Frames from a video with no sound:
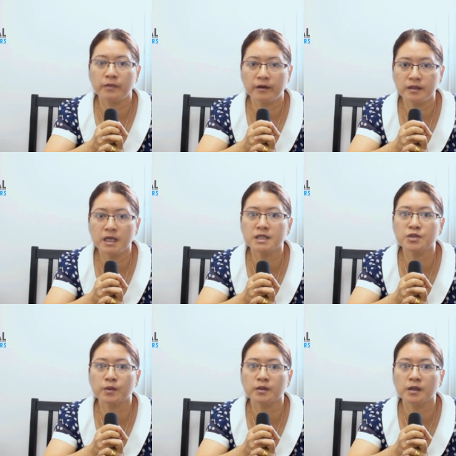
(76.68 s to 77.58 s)
very
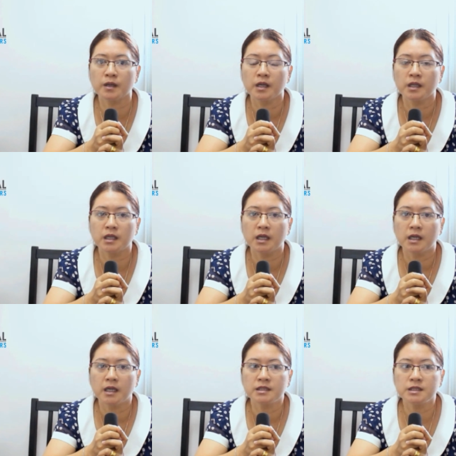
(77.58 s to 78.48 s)
nice
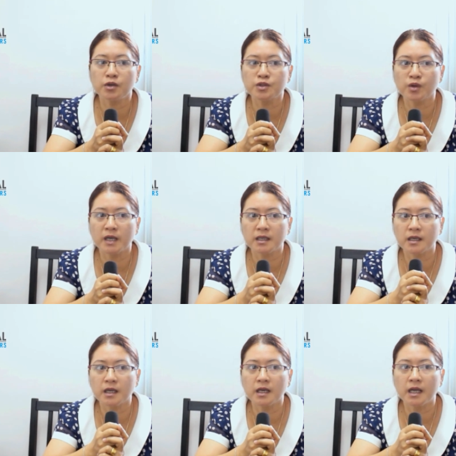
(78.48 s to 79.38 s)
she also
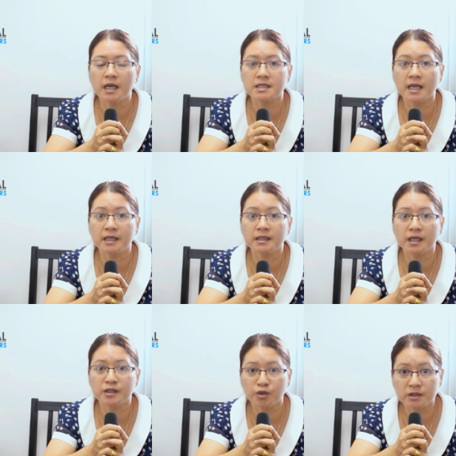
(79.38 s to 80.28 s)
as like
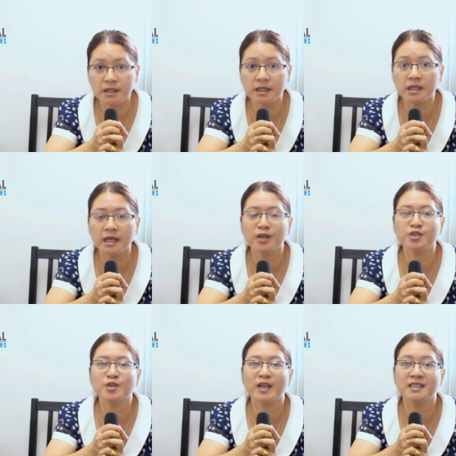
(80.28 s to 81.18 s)
the daughter i
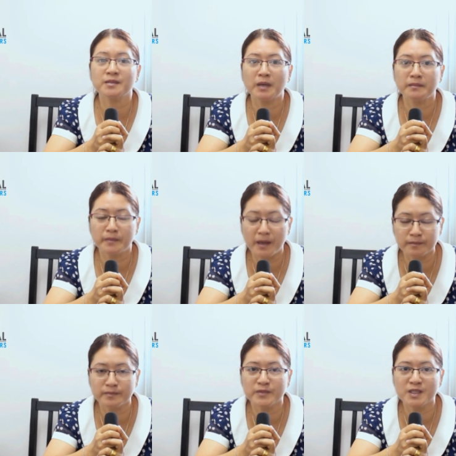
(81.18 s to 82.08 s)
also like my
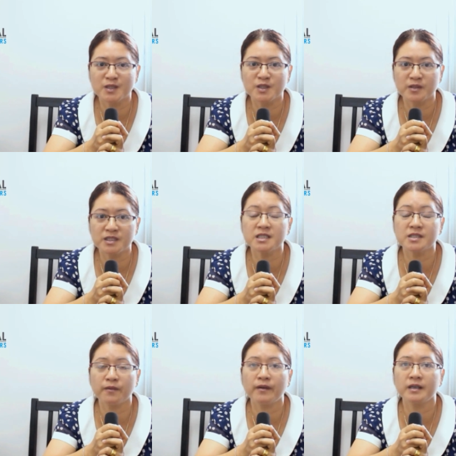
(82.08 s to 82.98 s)
mom
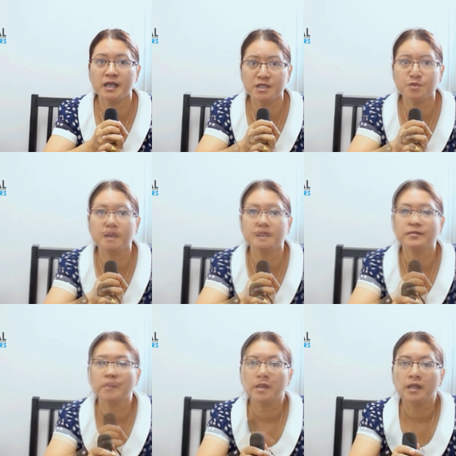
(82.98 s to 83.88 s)
she's a very nice one
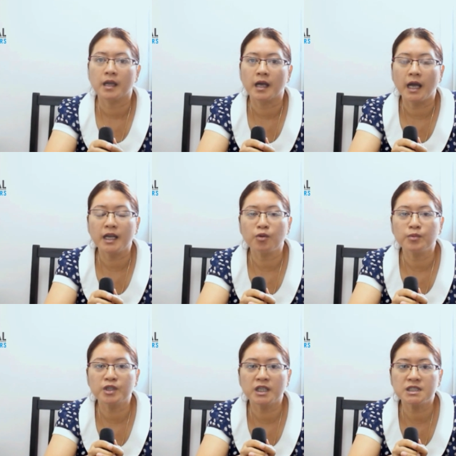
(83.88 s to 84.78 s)
I
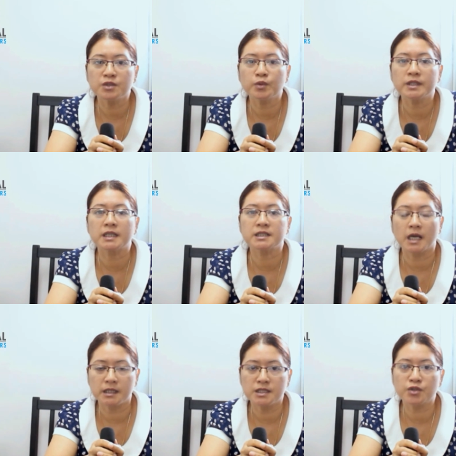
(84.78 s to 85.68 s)
communication with the
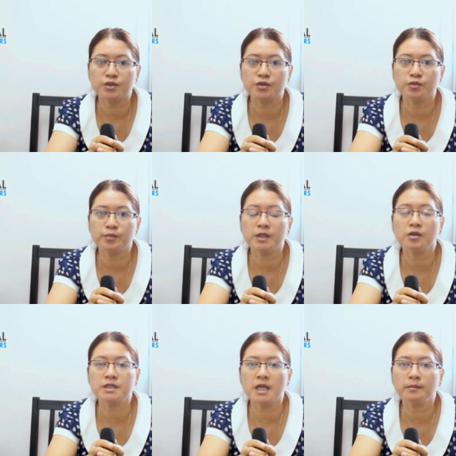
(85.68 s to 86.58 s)
Chinese also
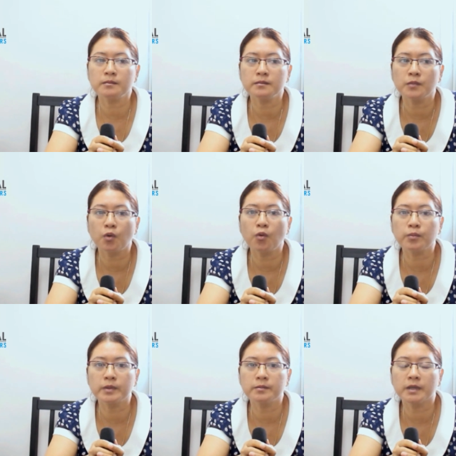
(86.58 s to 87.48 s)
because some
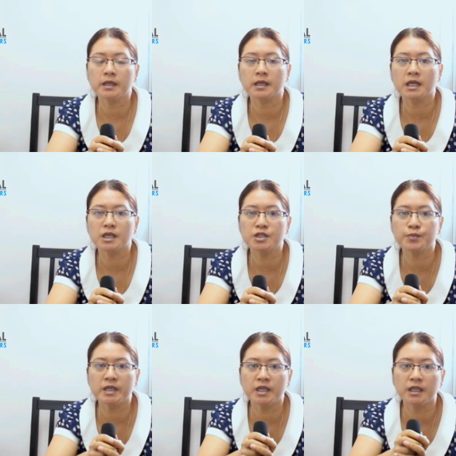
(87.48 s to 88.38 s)
old people are cannot
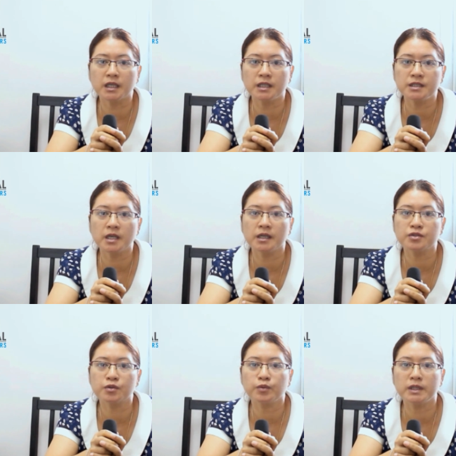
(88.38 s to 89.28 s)
speak English, eh,
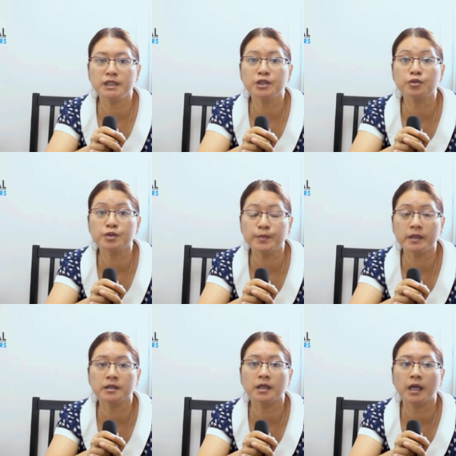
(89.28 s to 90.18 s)
so we need to
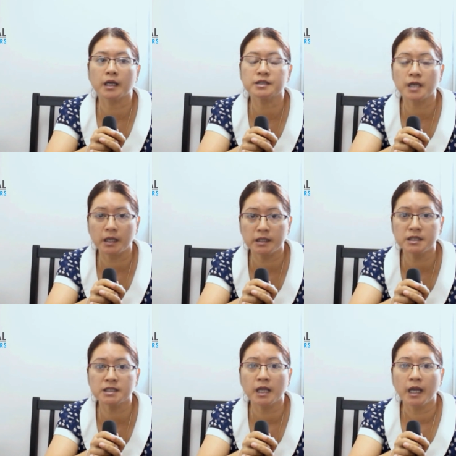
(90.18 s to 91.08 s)
speak uh,
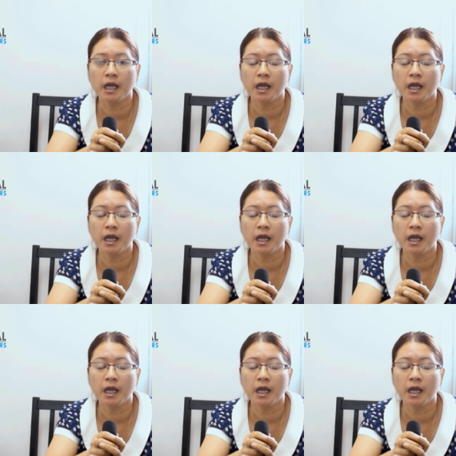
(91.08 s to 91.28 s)
Chinese